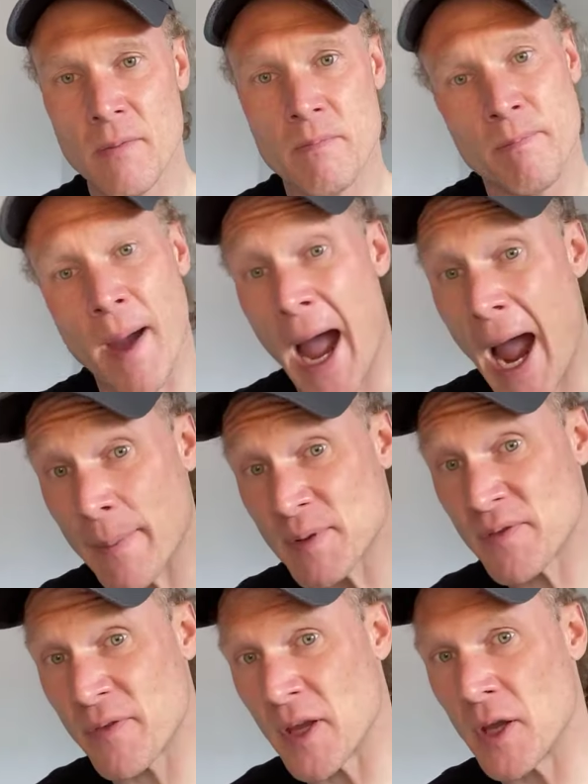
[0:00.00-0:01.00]
Perhaps
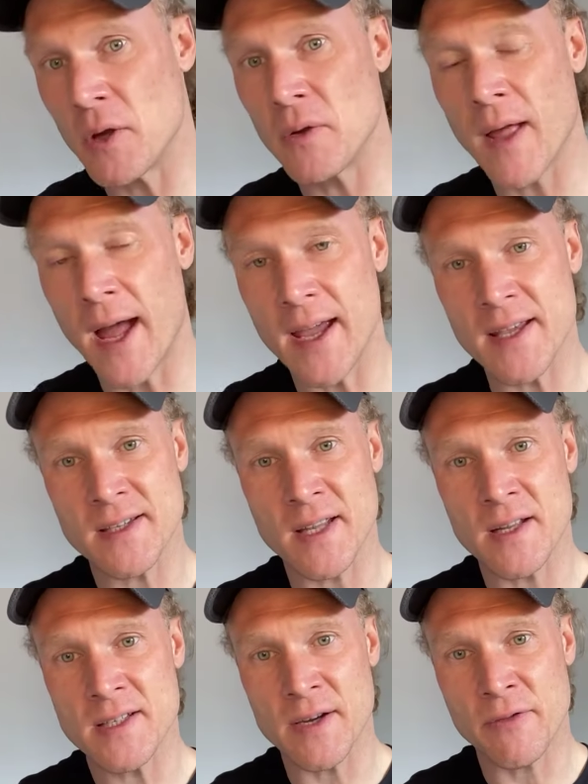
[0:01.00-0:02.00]
for you, that is in
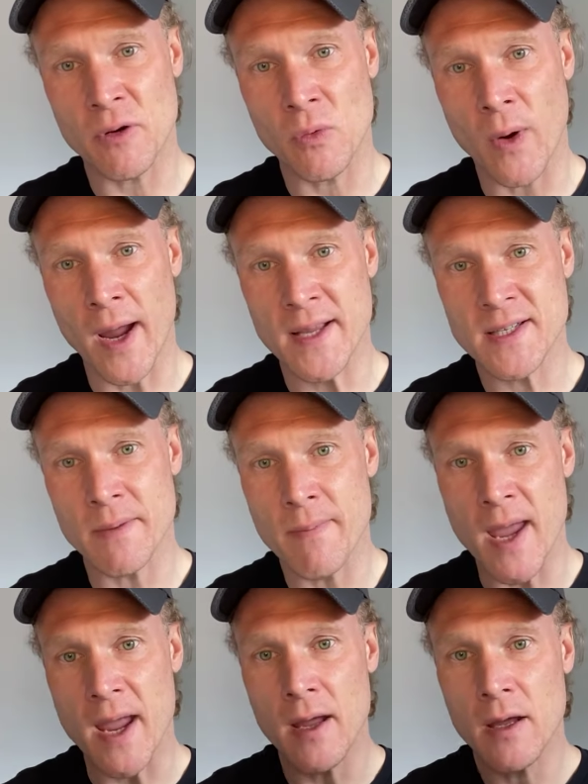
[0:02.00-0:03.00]
a different way to
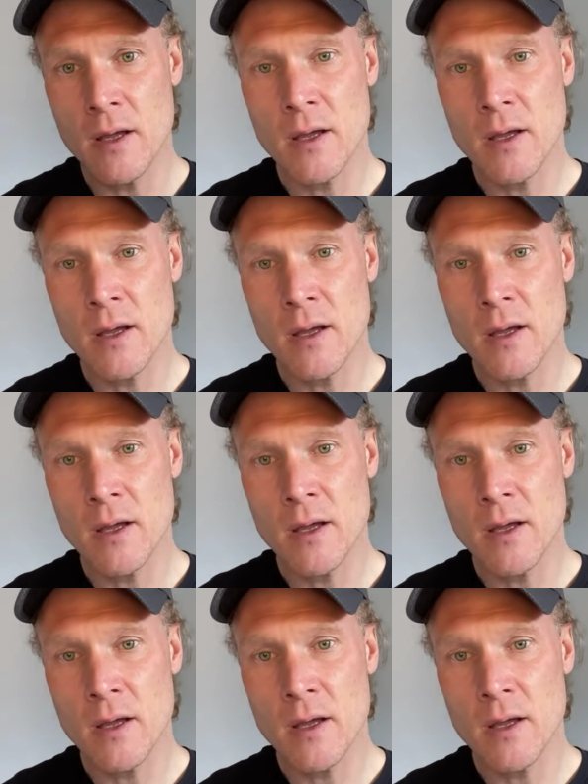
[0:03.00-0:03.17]
me.